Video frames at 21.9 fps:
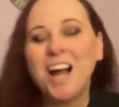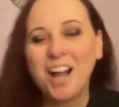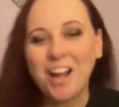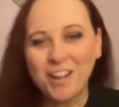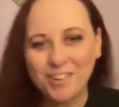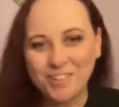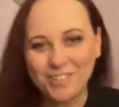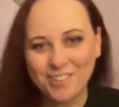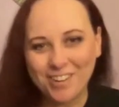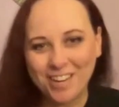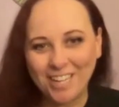
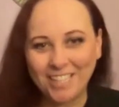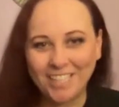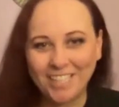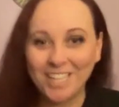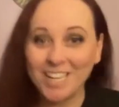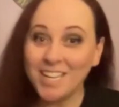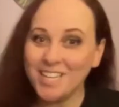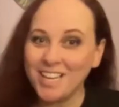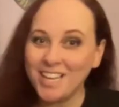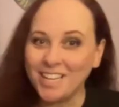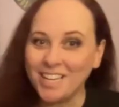All right,
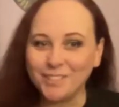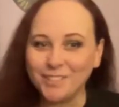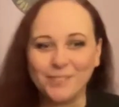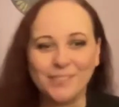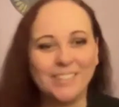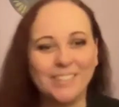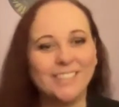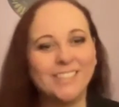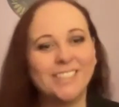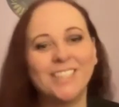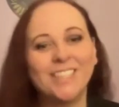
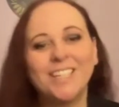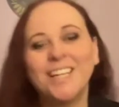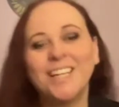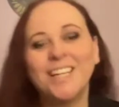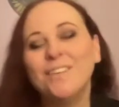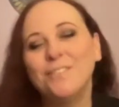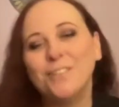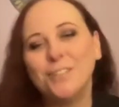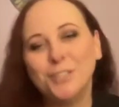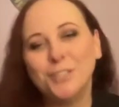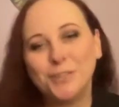announcements.
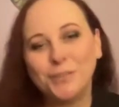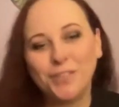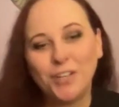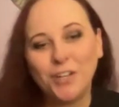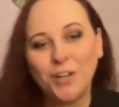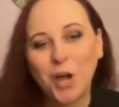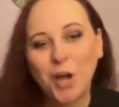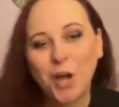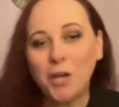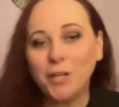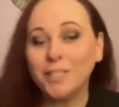First of
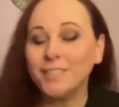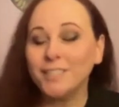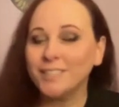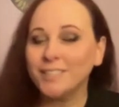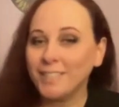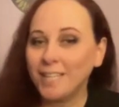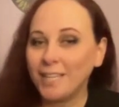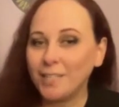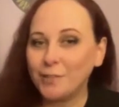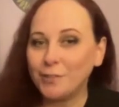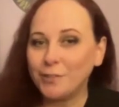all, on
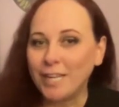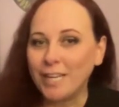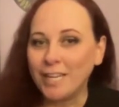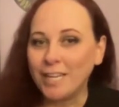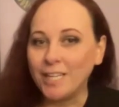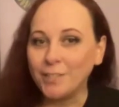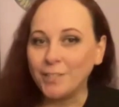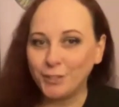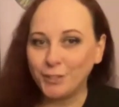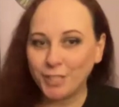Saturday,